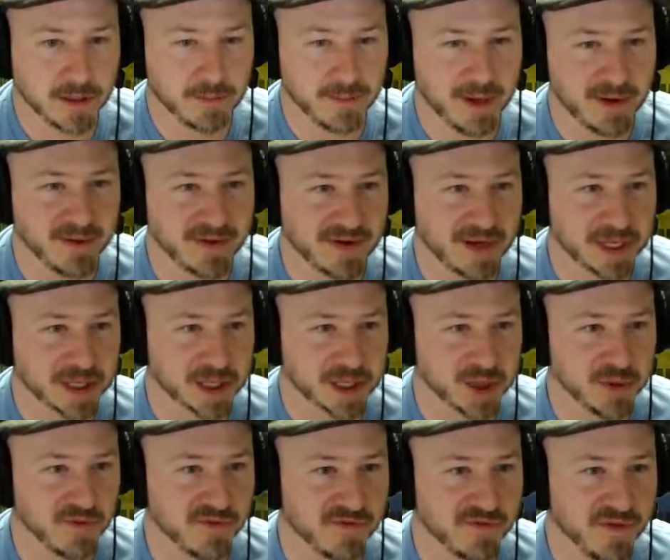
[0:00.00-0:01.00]
Maybe it gets
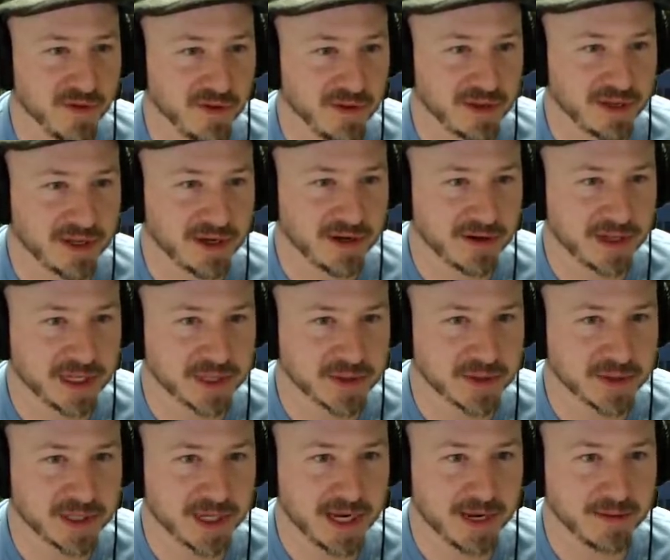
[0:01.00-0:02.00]
too full in there, that's
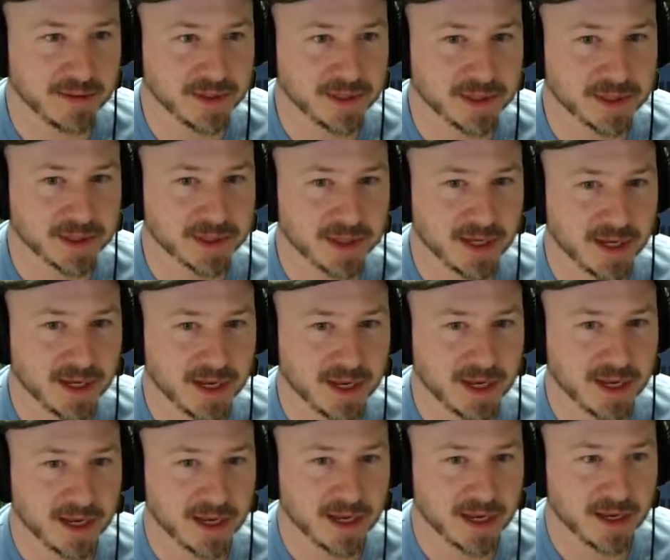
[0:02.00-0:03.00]
what happens.
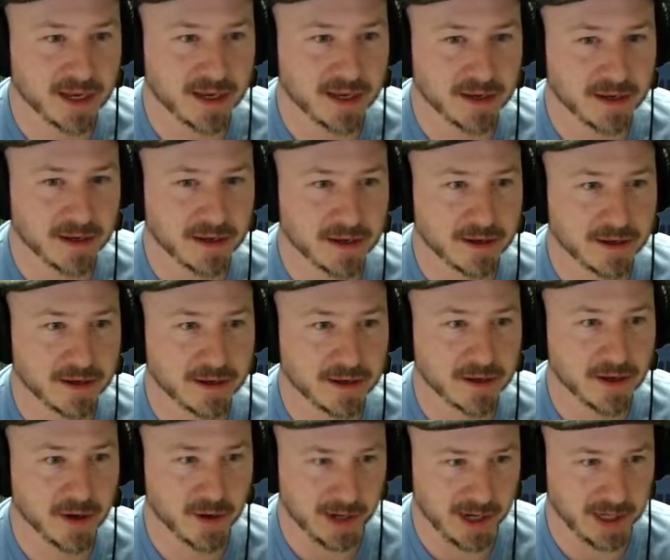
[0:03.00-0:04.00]

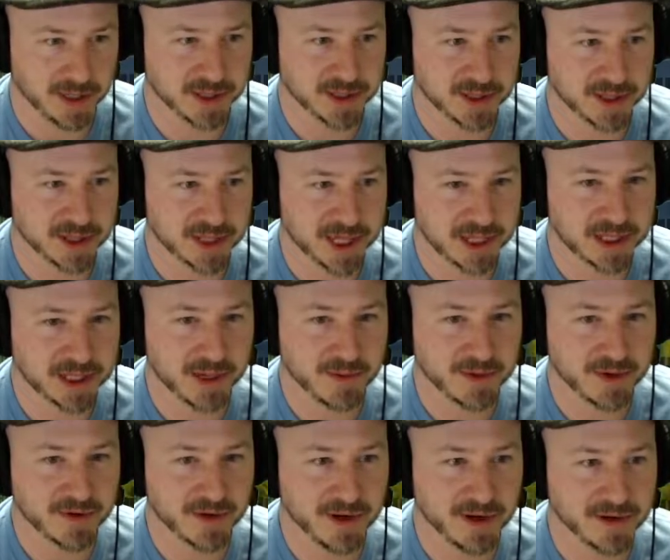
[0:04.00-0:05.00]
Okay, so this guy's
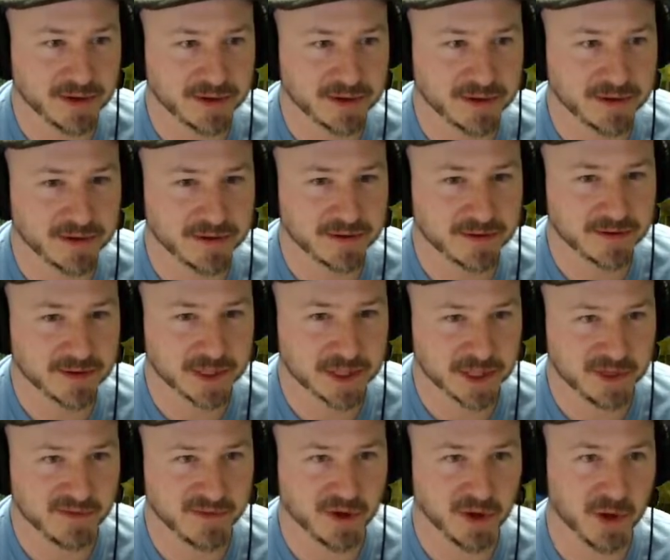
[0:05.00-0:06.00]
coming around. Let's
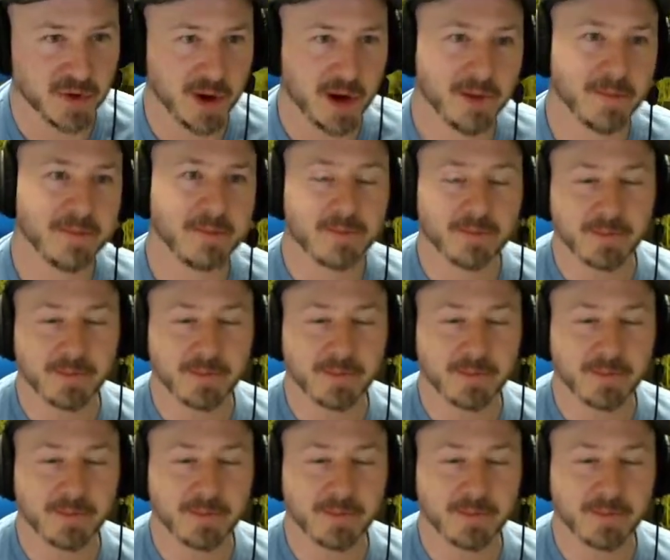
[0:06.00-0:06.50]
see if he'll go up.